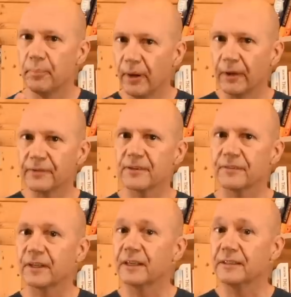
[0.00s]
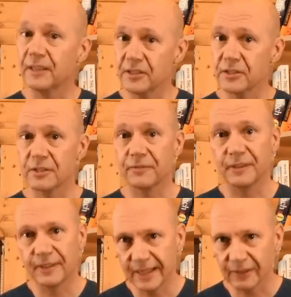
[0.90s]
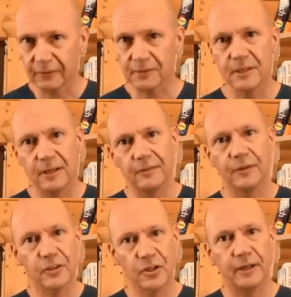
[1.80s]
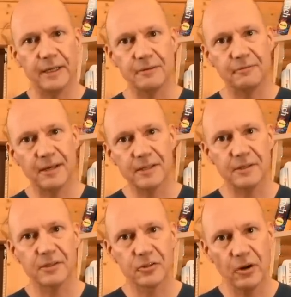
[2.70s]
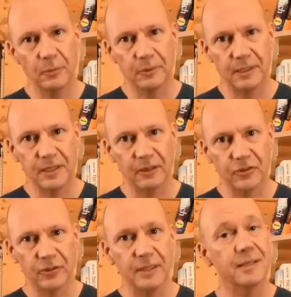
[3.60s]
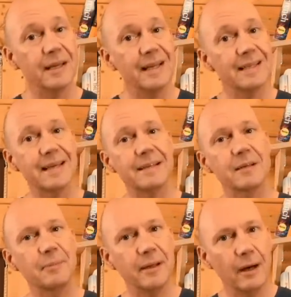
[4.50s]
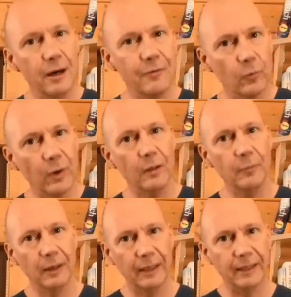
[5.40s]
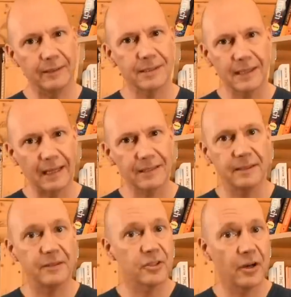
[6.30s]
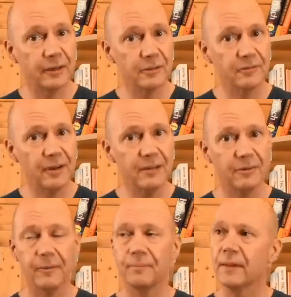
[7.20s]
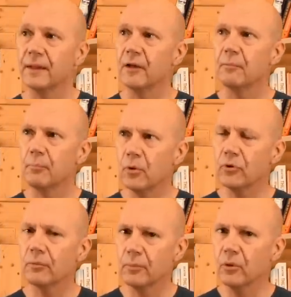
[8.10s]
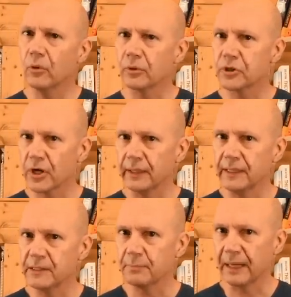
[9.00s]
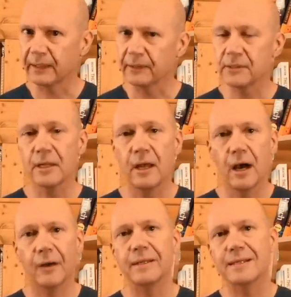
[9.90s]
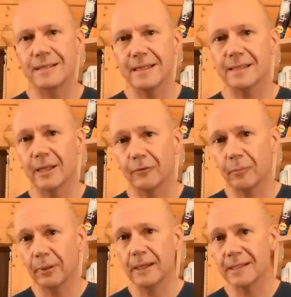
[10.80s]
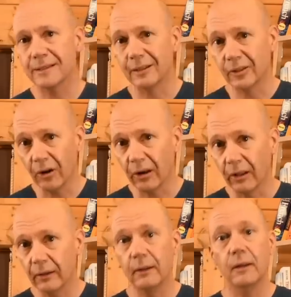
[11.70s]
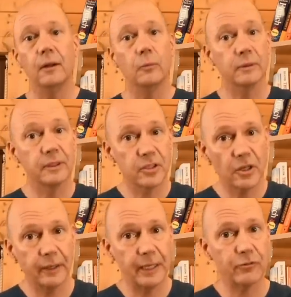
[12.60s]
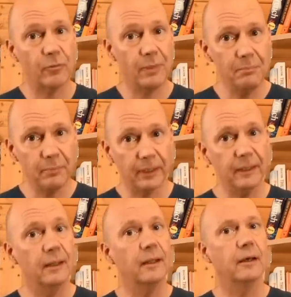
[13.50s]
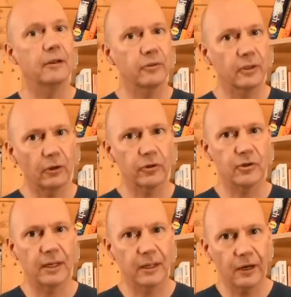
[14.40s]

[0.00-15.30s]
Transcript: But the conditions of the deals that Chinese investors strike with these countries tend to be overwhelmingly stacked in China's favor. More and more Chinese backers are insisting on replacing the dollar with the Chinese renminbi as the contract